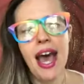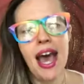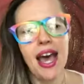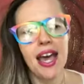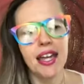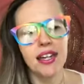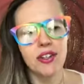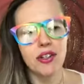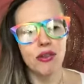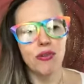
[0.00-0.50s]

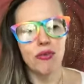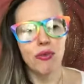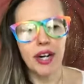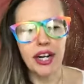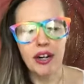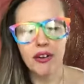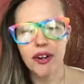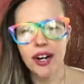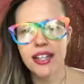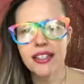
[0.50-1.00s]
and
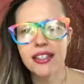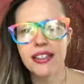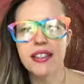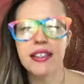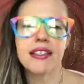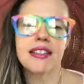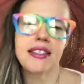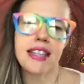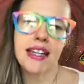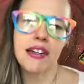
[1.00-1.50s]

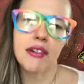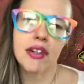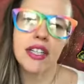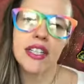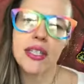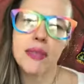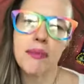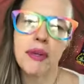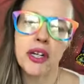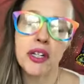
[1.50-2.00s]
rigorous
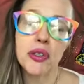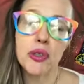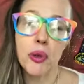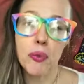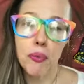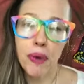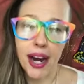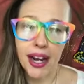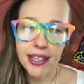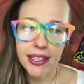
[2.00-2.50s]
sacred
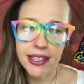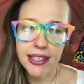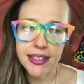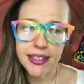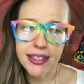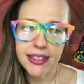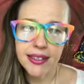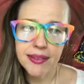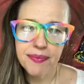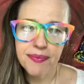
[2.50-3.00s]
spiritual
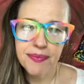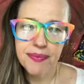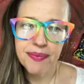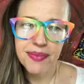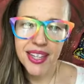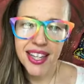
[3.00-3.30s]
practice.